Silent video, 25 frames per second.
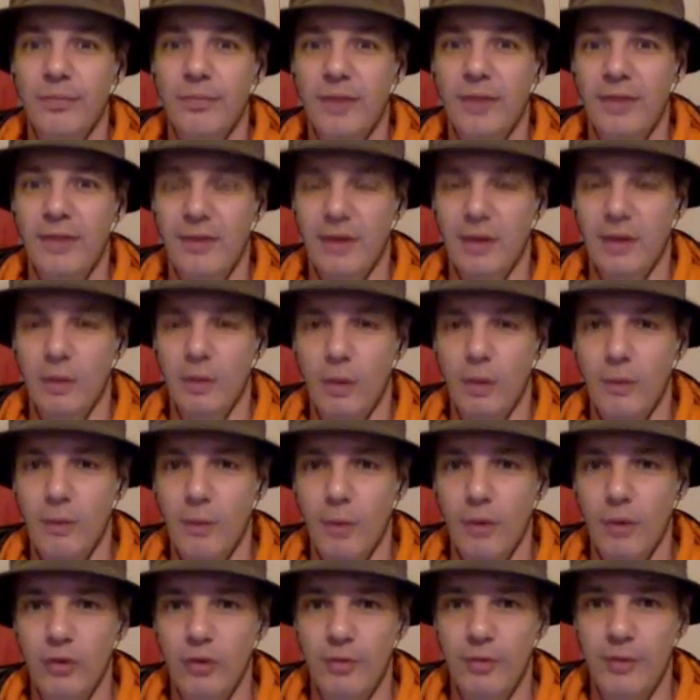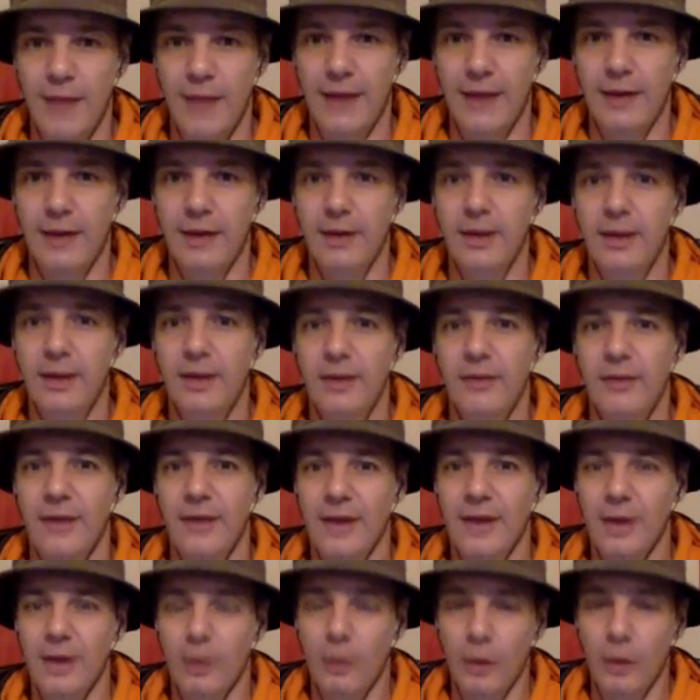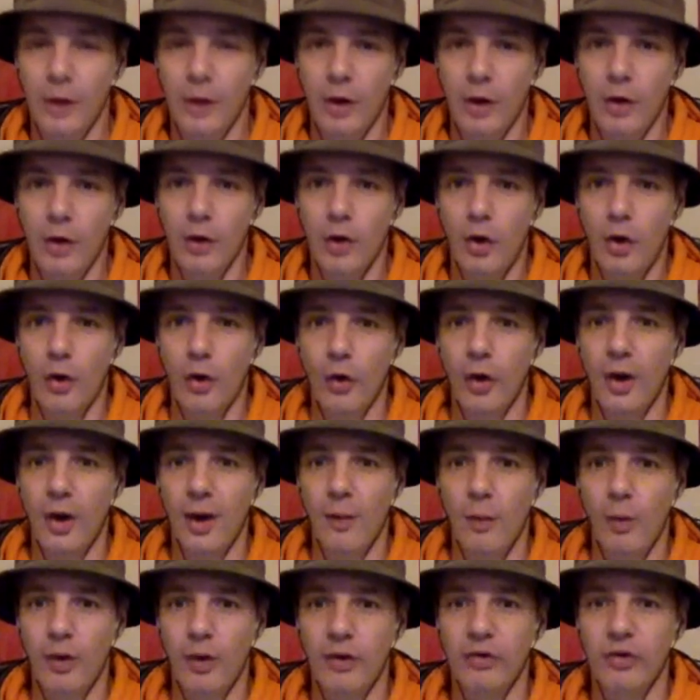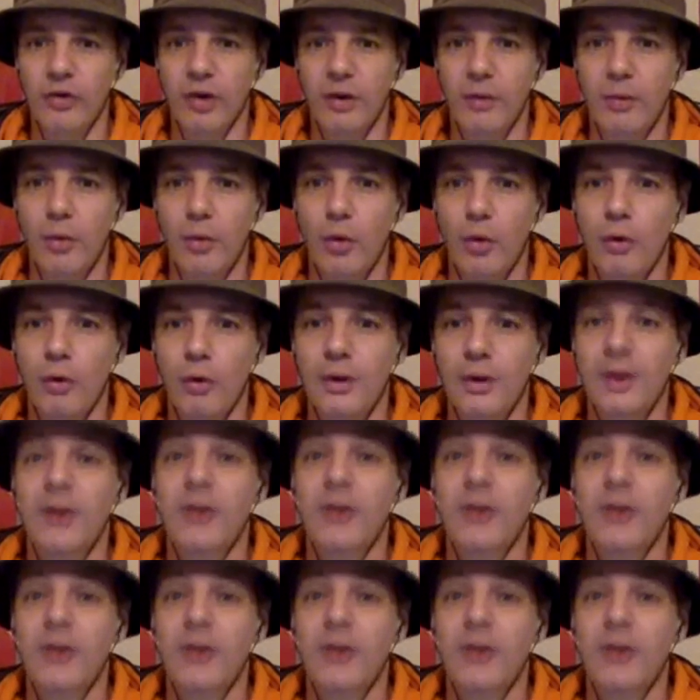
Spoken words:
They've only got one more in Japan. Then they've got one in Hong Kong and one in Singapore.